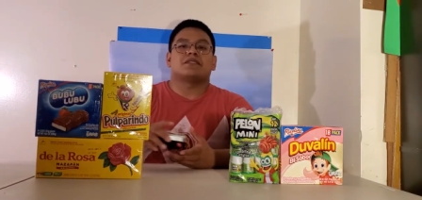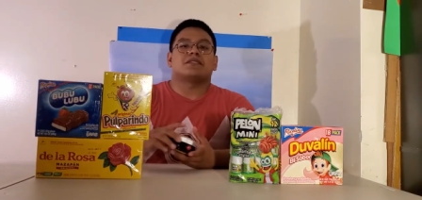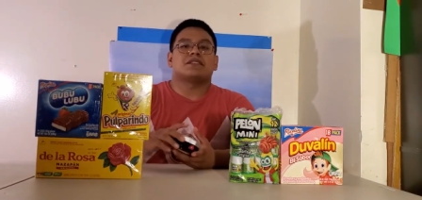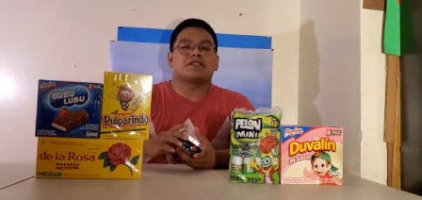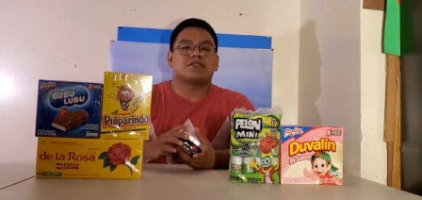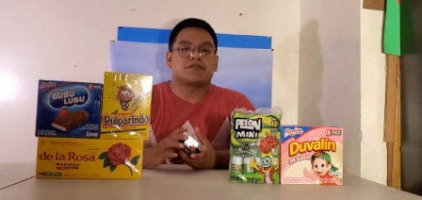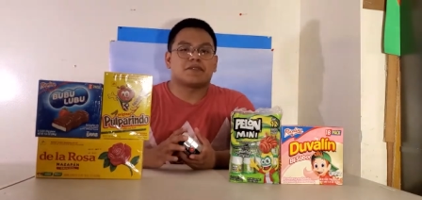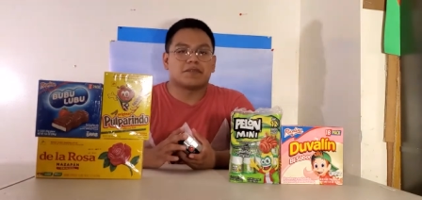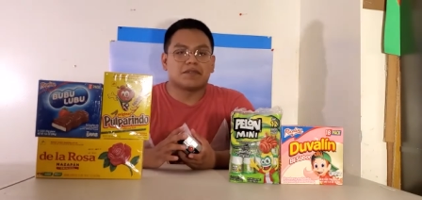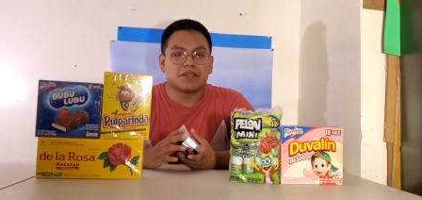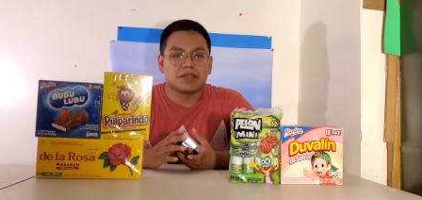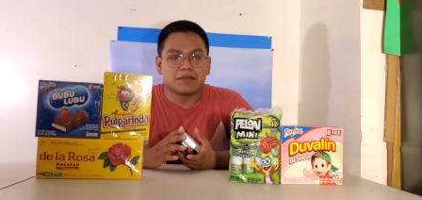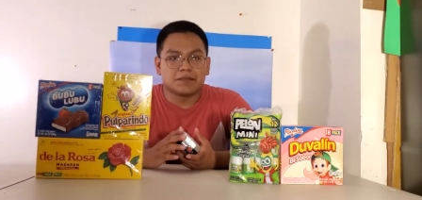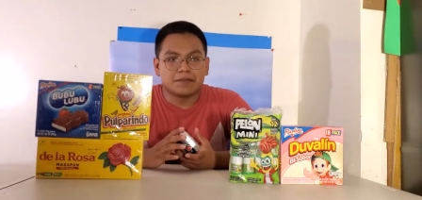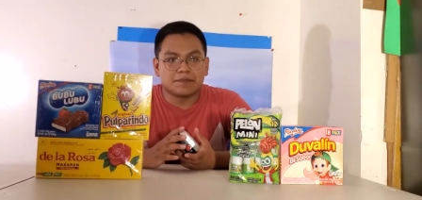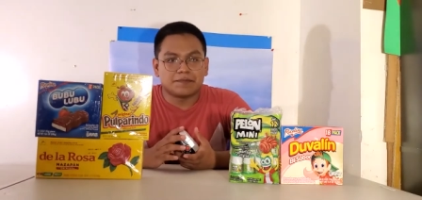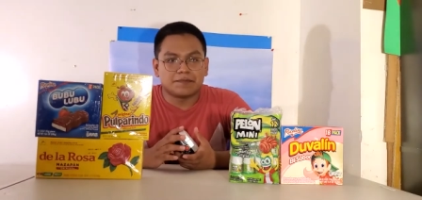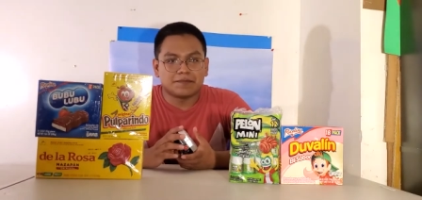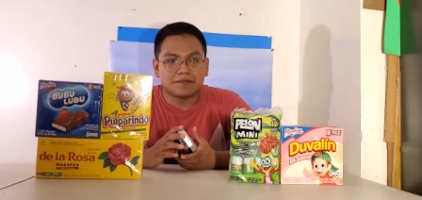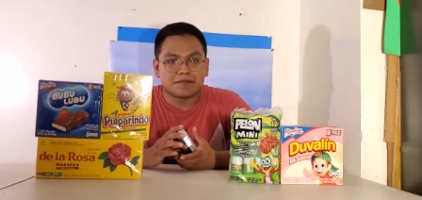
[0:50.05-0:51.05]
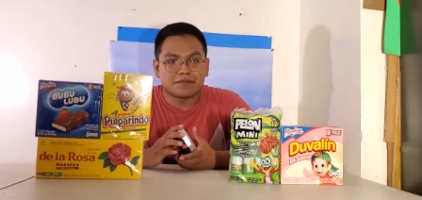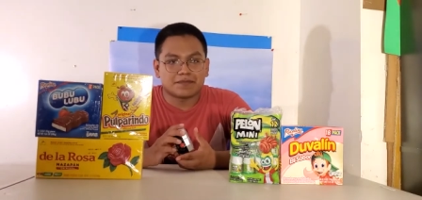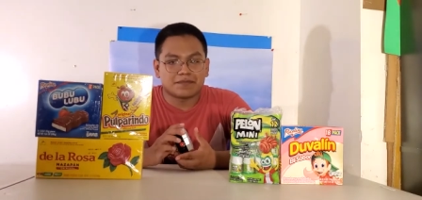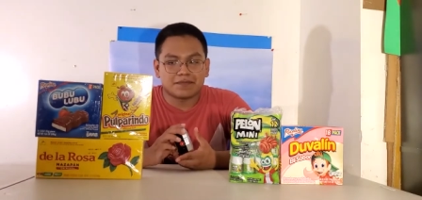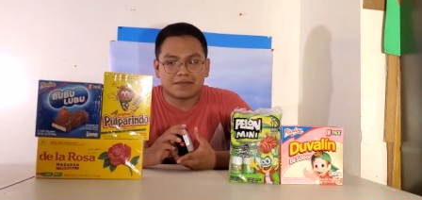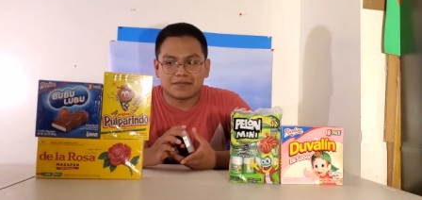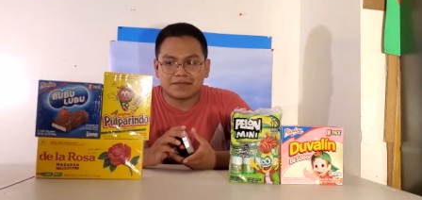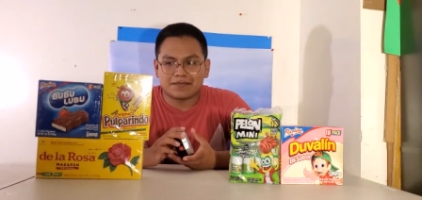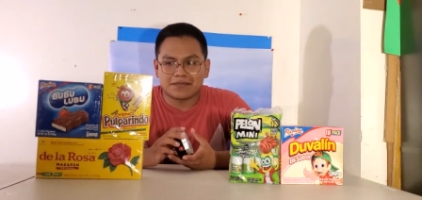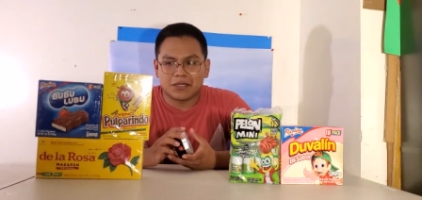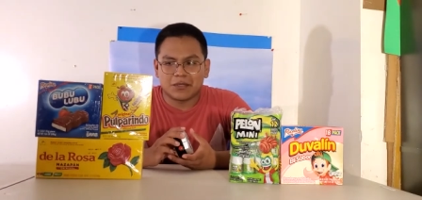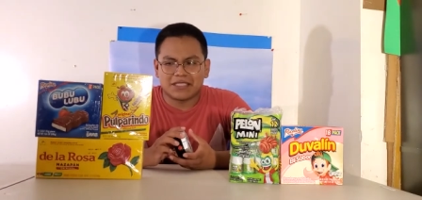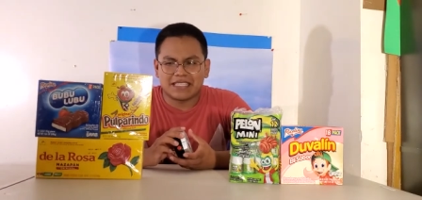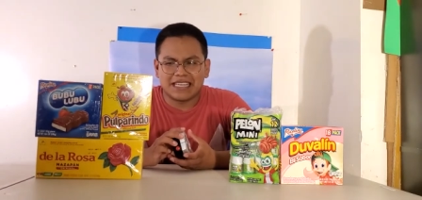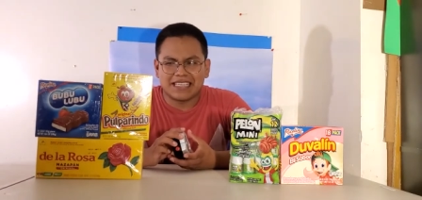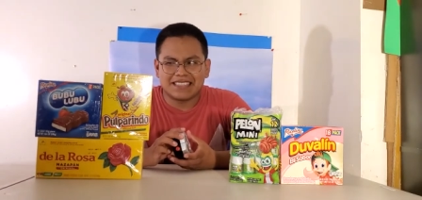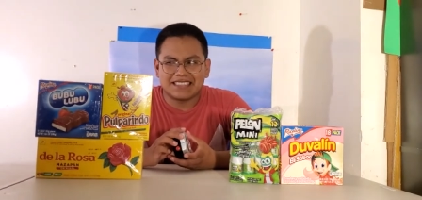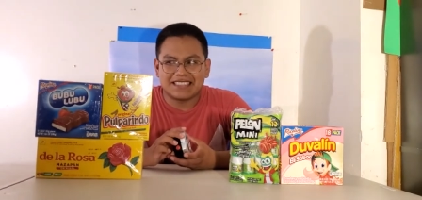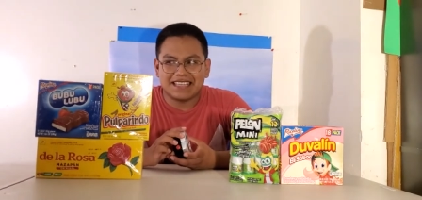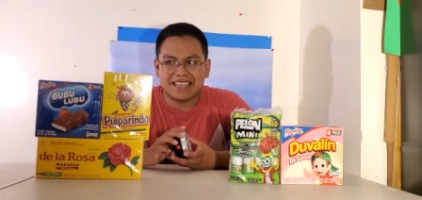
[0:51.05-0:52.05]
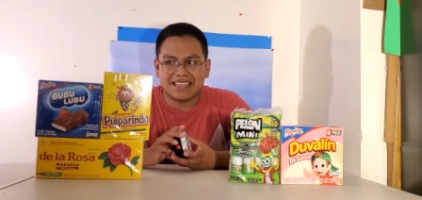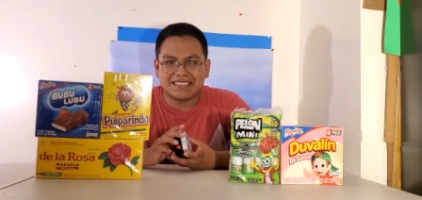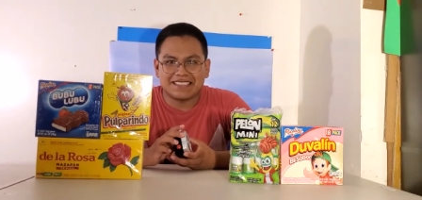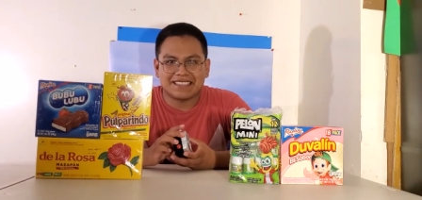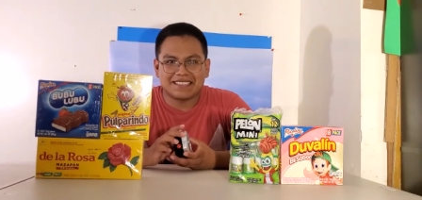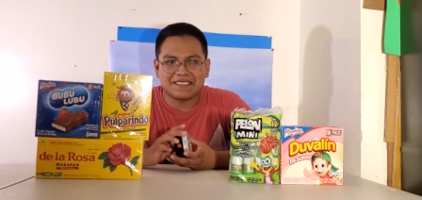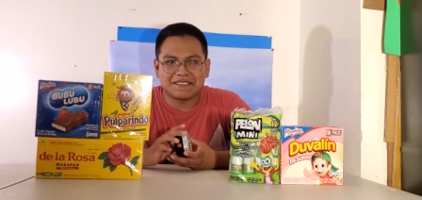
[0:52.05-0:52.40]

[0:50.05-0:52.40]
this review, or taste test,